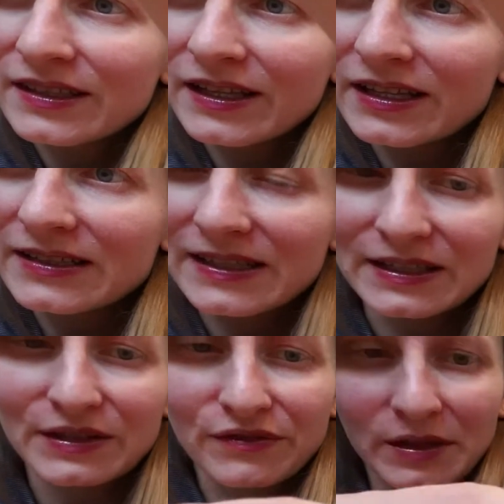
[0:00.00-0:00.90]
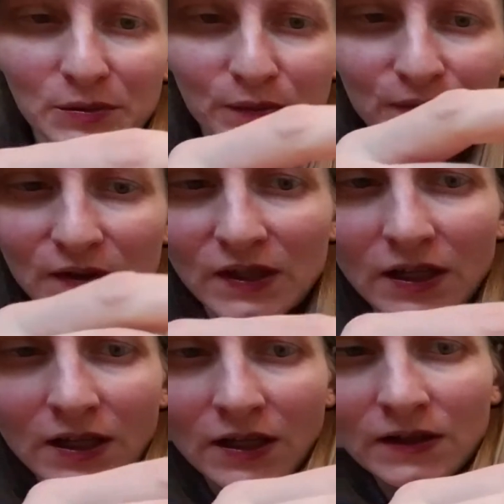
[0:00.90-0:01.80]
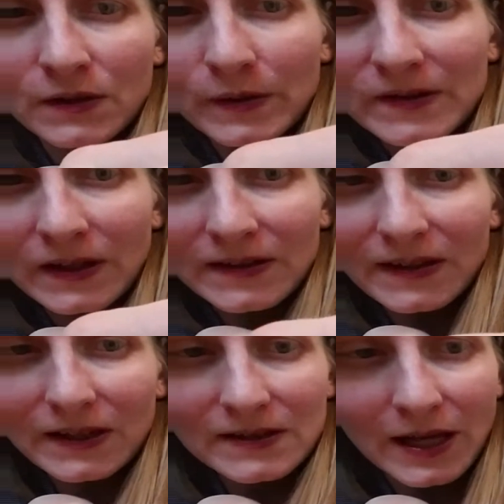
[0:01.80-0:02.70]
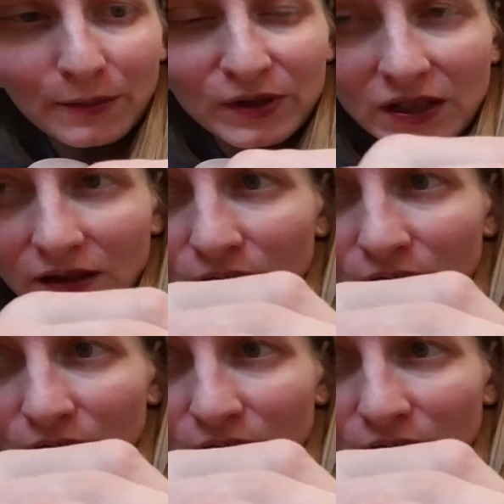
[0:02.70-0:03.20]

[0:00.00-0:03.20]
Not exactly fun. So it's nice that it's happening